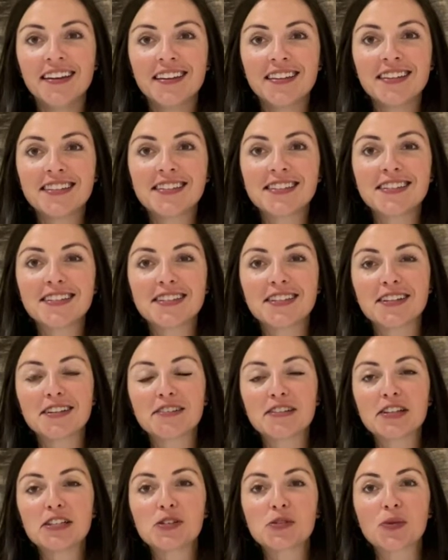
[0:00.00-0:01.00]
This is a
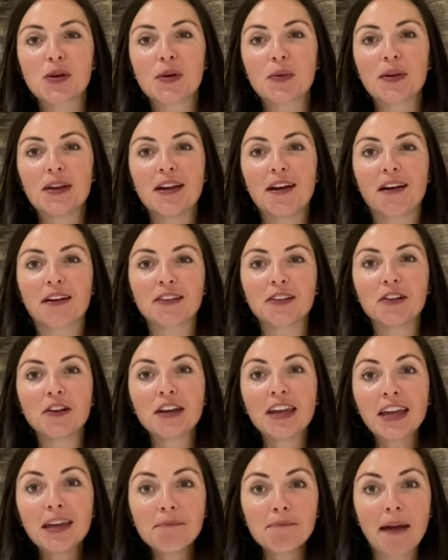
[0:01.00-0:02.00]
series where we are
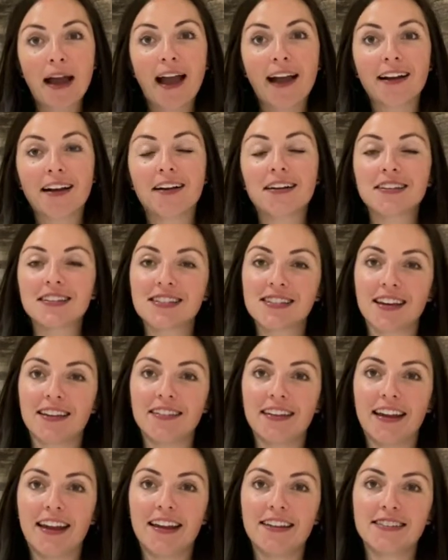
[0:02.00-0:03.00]
looking back on
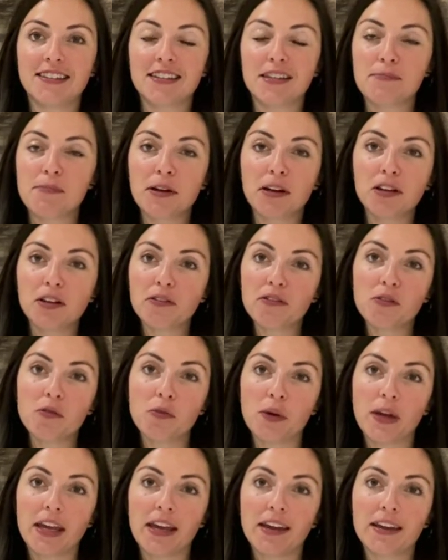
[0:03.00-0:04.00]
Sundays in the middle of the
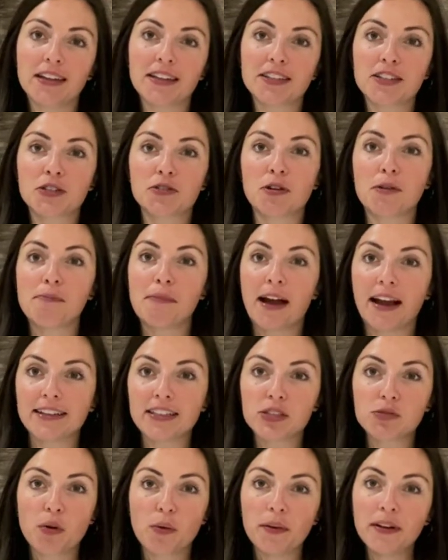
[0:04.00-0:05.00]
week to remind
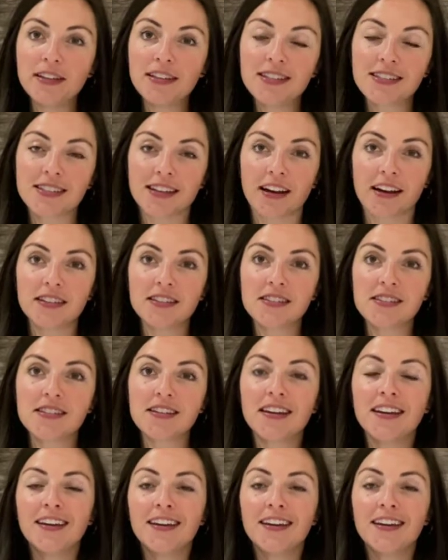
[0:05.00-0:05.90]
us what we discussed,